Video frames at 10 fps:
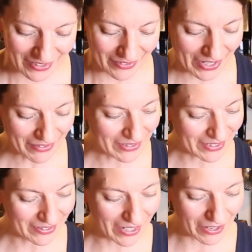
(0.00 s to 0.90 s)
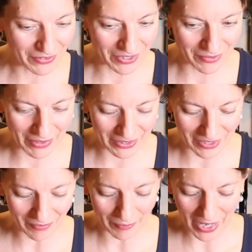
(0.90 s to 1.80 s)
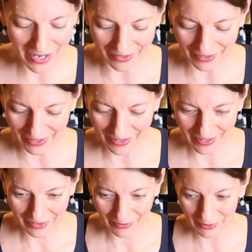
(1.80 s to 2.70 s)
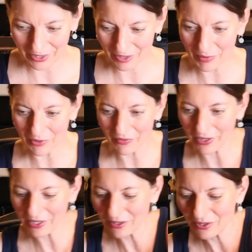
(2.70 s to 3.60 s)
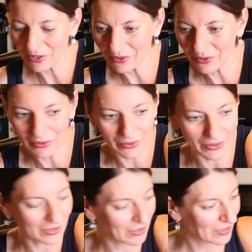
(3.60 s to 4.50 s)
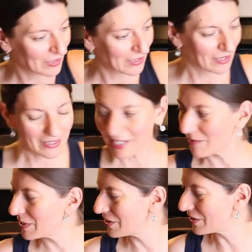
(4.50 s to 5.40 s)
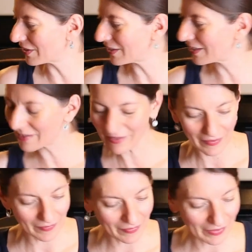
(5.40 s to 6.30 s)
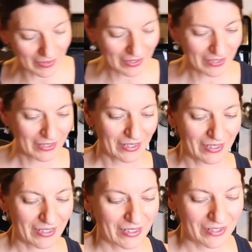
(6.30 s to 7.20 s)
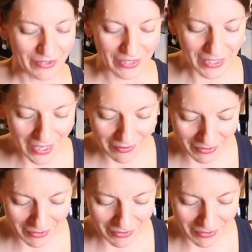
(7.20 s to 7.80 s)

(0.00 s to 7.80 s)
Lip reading: So now that they're covered in melted butter, we're gonna move on to cinnamon sugar. So Cindy,